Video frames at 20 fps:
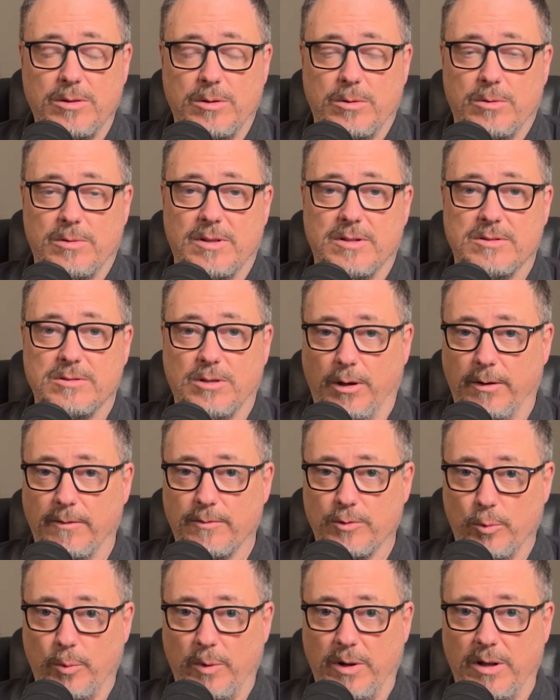you that's
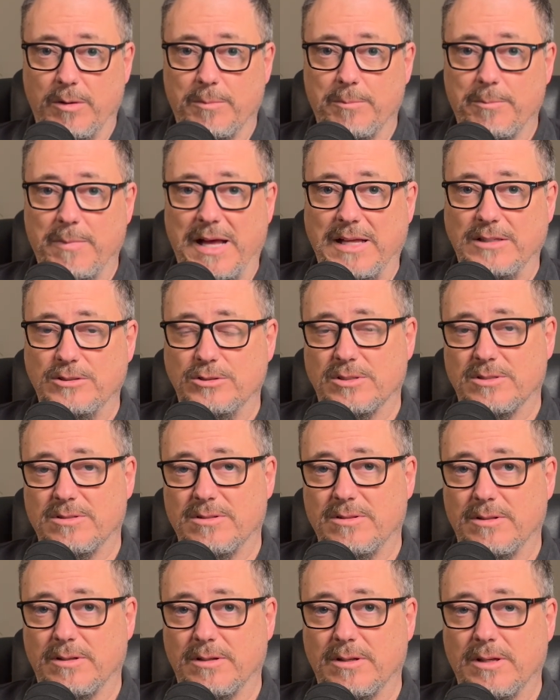overwhelmed by
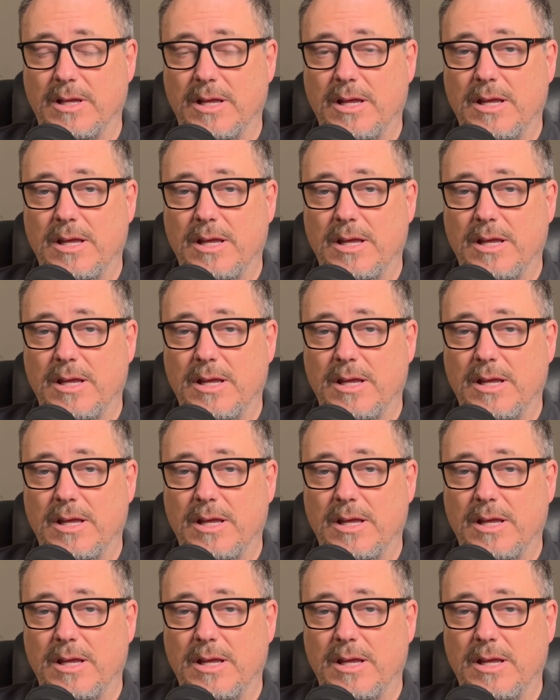just the